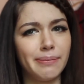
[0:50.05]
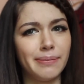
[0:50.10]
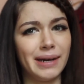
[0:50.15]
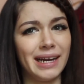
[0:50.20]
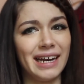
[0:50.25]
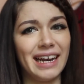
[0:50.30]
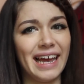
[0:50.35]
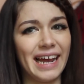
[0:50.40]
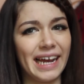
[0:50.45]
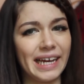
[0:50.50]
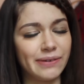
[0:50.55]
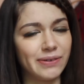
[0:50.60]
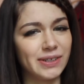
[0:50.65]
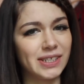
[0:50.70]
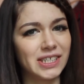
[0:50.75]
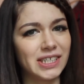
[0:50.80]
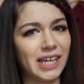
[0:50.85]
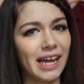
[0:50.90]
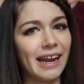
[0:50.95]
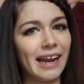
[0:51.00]
my
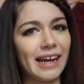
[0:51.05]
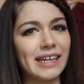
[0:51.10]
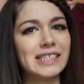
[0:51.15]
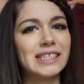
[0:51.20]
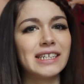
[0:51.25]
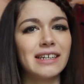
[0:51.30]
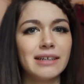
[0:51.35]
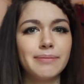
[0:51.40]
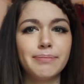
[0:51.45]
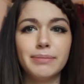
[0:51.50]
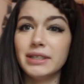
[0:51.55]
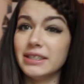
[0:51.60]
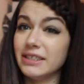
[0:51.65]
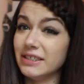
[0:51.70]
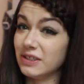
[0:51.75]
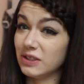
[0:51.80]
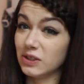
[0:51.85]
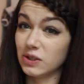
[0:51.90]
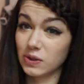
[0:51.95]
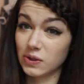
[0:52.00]
language can actually be
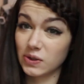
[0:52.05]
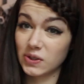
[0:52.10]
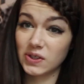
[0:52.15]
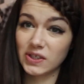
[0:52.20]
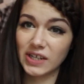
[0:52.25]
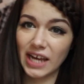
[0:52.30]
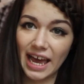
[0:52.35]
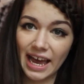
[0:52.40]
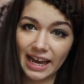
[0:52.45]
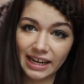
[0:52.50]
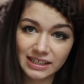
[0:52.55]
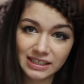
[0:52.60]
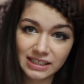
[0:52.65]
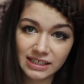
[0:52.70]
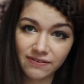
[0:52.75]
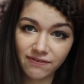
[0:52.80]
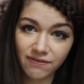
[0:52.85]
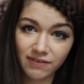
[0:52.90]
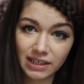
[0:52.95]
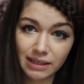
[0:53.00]
used
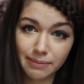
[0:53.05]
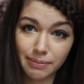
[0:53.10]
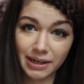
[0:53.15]
actively,